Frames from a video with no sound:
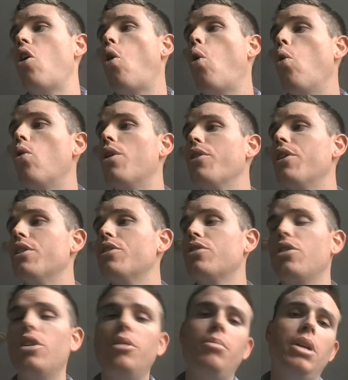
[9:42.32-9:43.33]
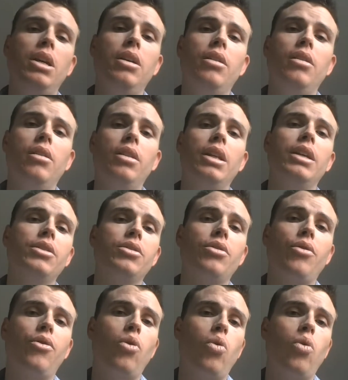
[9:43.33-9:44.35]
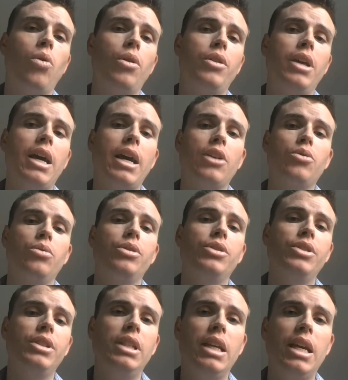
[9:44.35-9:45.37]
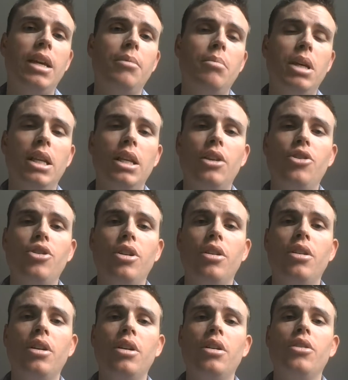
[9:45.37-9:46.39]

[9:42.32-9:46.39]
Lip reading: or this could be the list for the actual C8 mid-engine